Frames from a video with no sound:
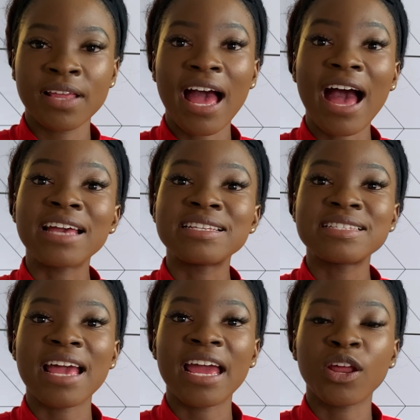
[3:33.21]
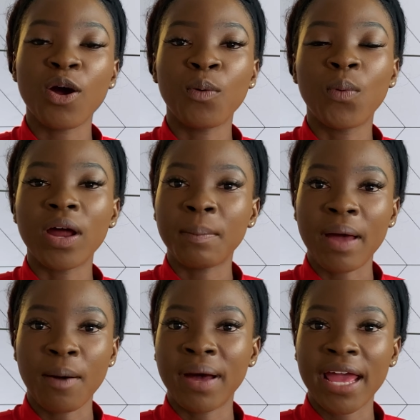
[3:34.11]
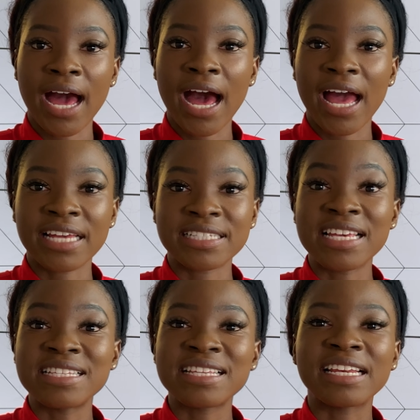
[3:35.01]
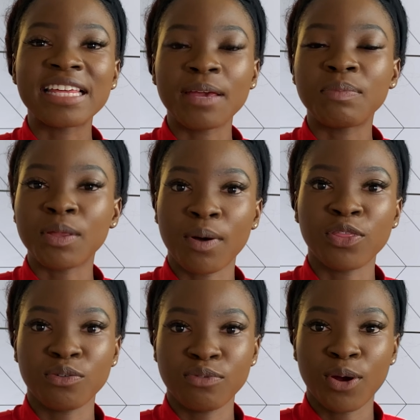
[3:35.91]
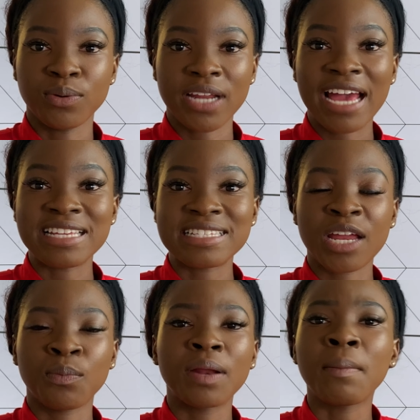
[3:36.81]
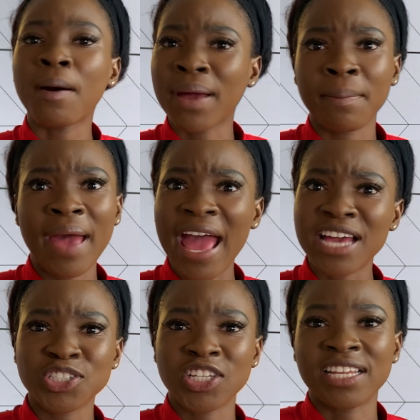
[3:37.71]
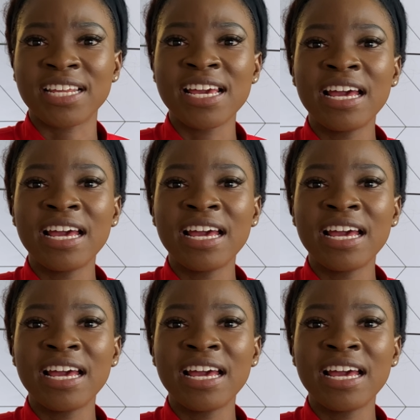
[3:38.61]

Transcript: I said, what about my eyes? He said, keep them on the road. I said, what about my passion?